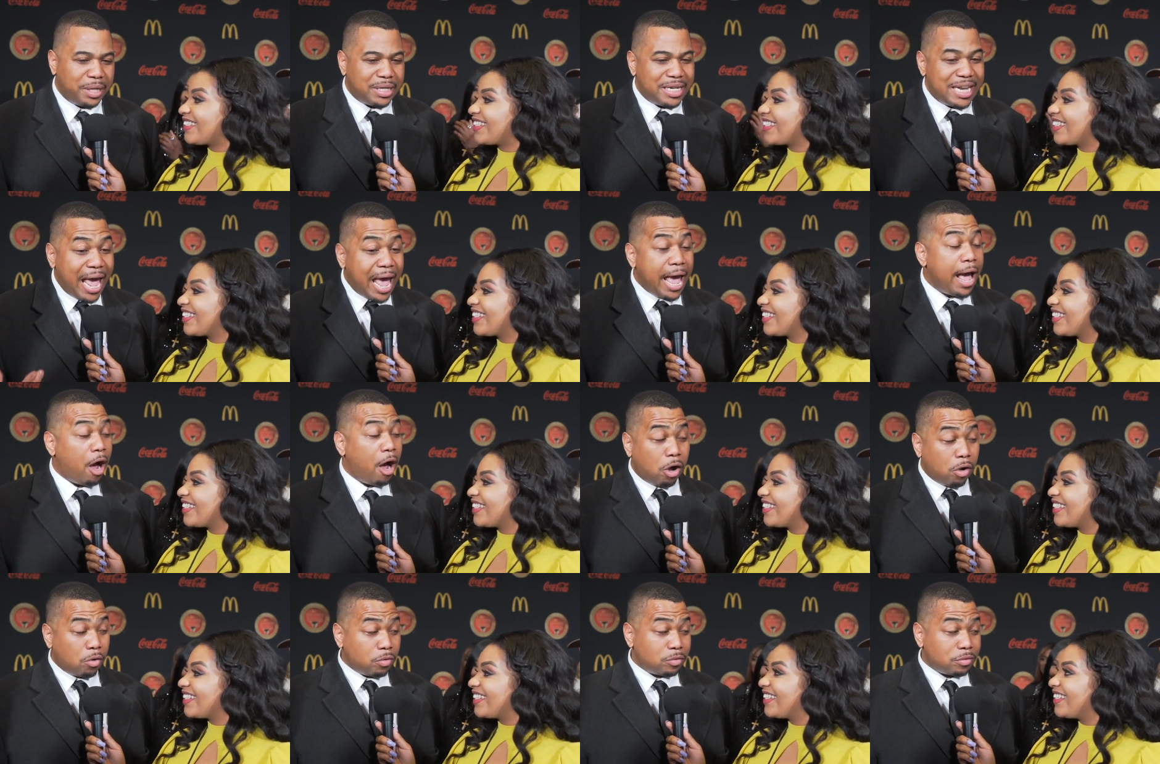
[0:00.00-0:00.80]
Speaker 1: but
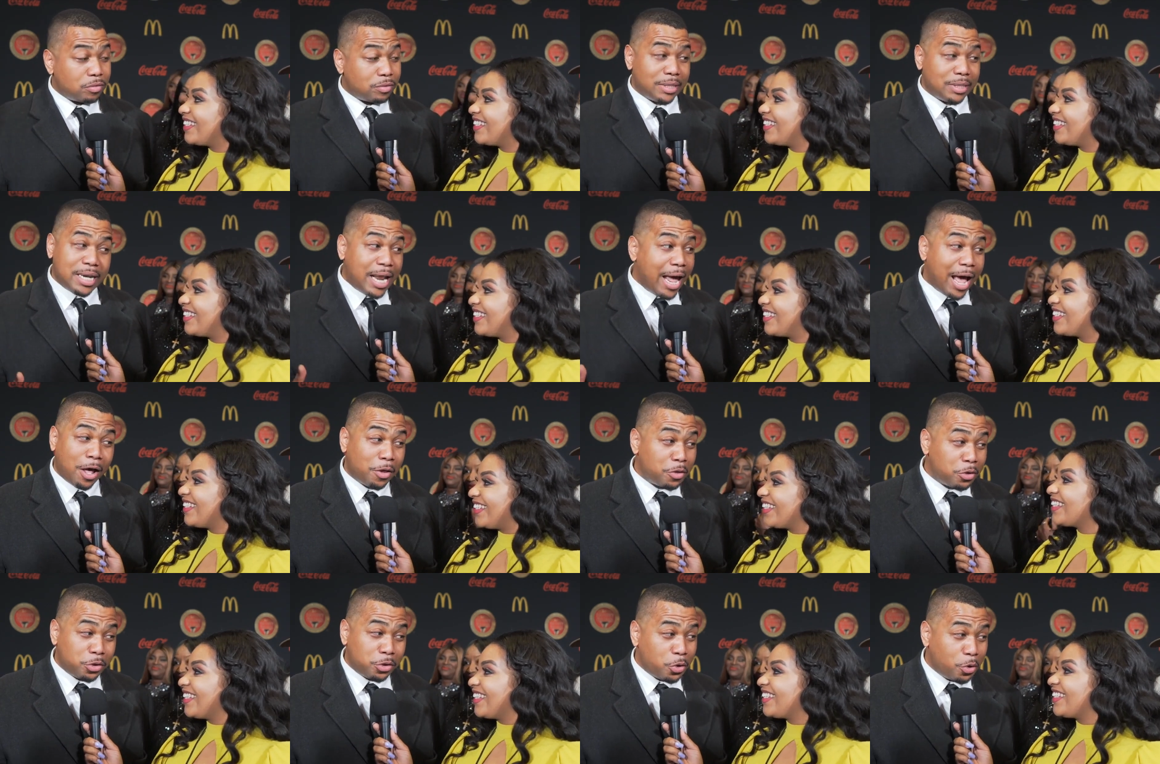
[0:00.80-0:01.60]
now... Now
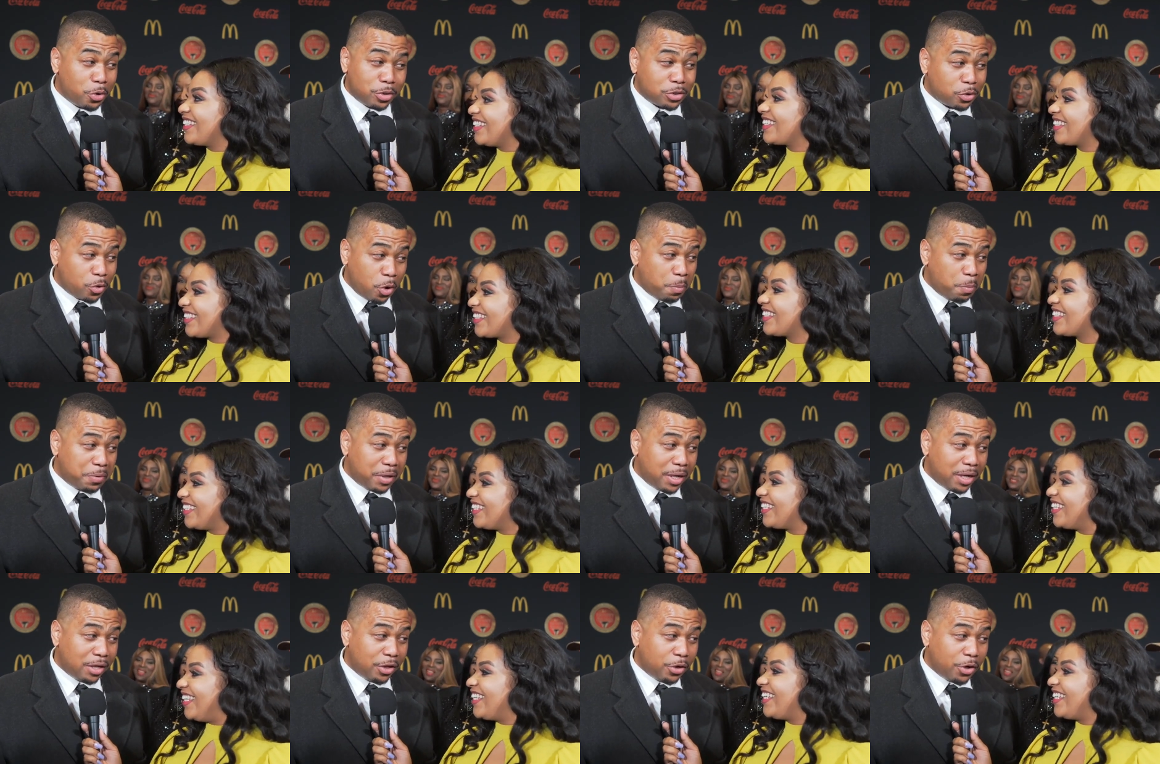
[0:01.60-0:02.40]
the doors are
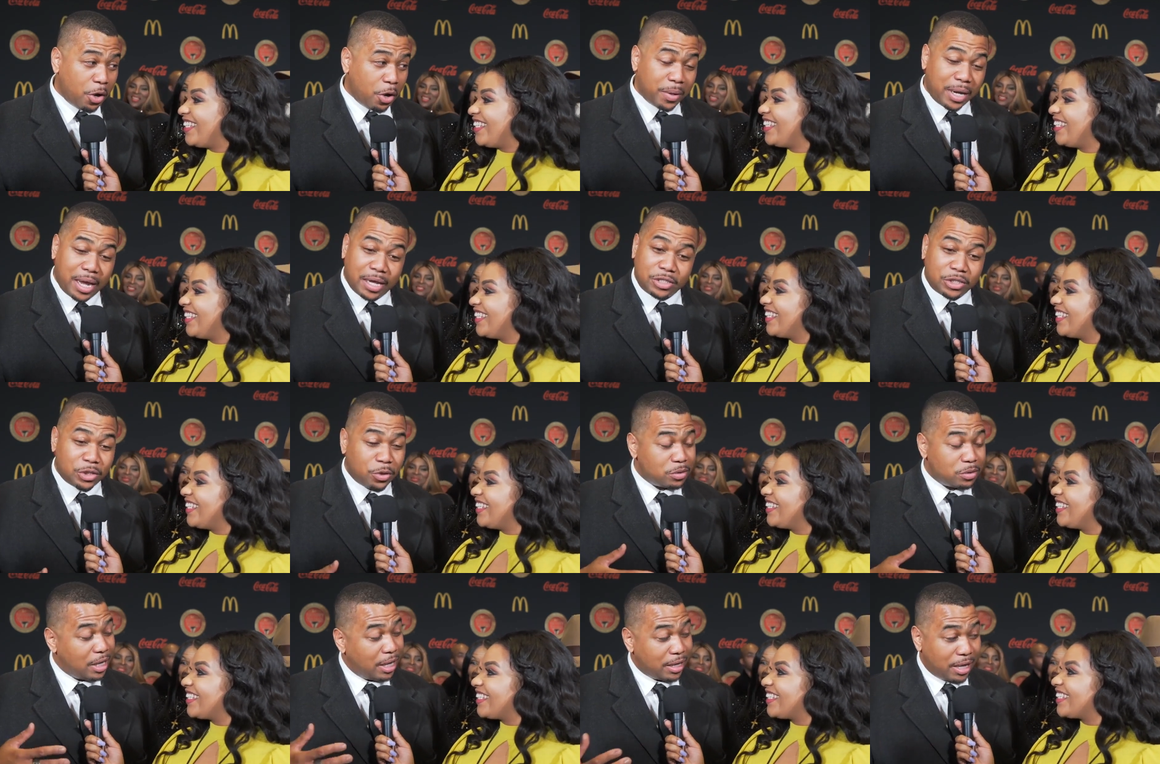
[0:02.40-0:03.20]
opening. You know, we got
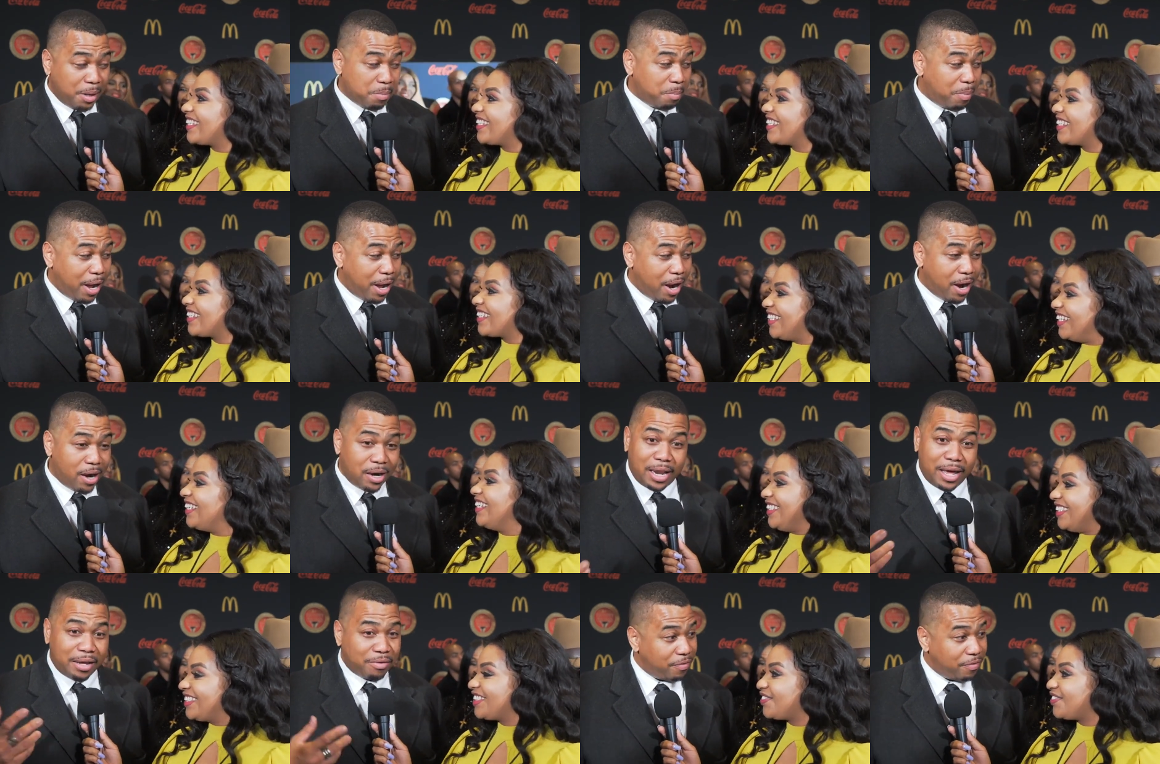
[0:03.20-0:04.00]
shows like Empire,
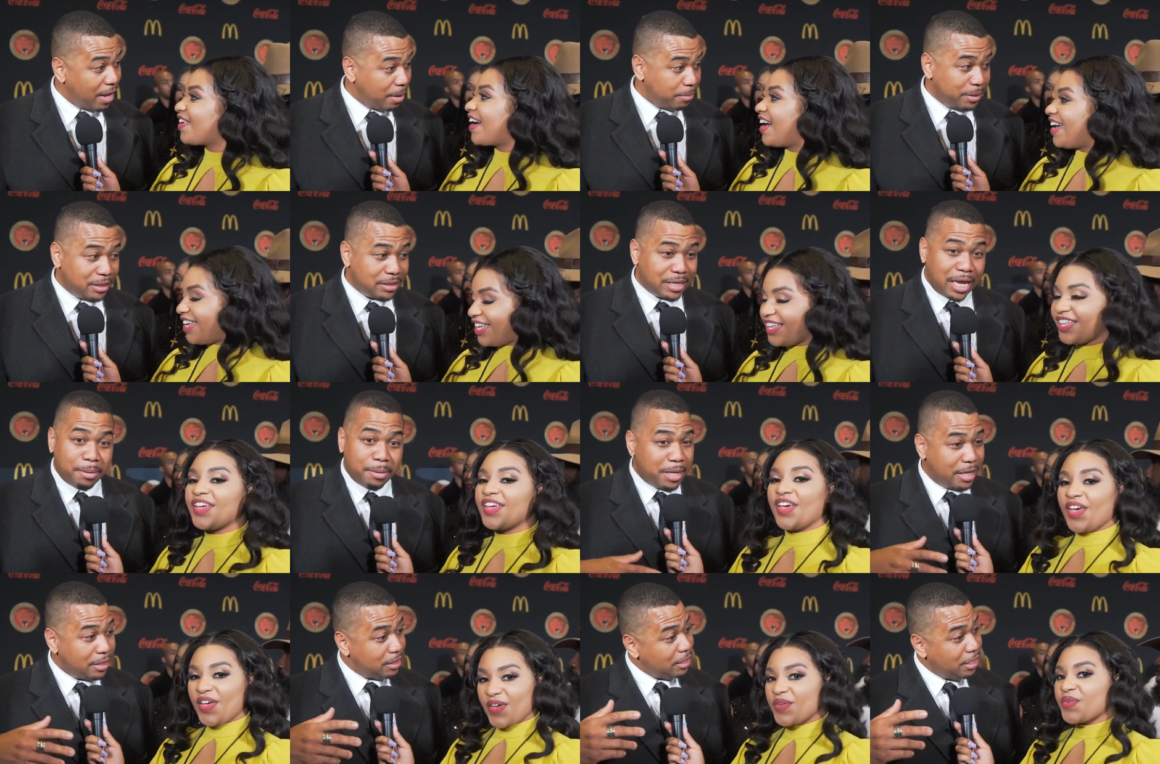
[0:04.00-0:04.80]
like Family Time,
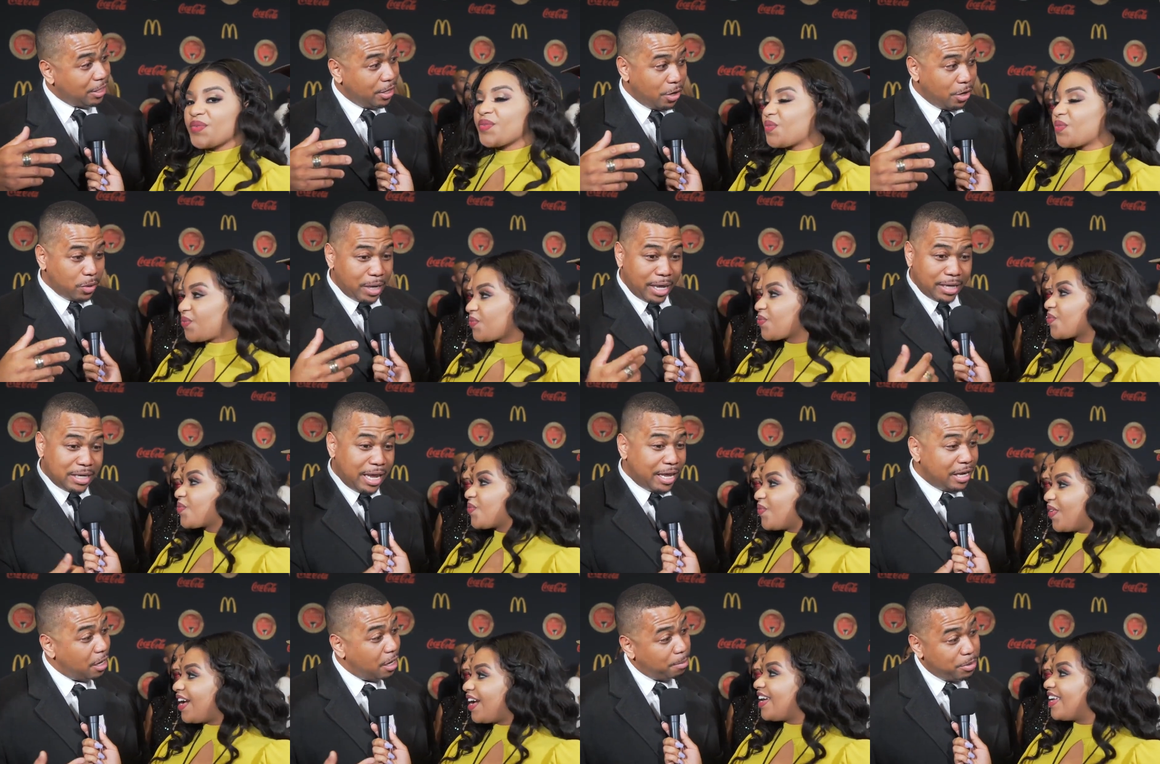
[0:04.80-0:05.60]
like, you know, like N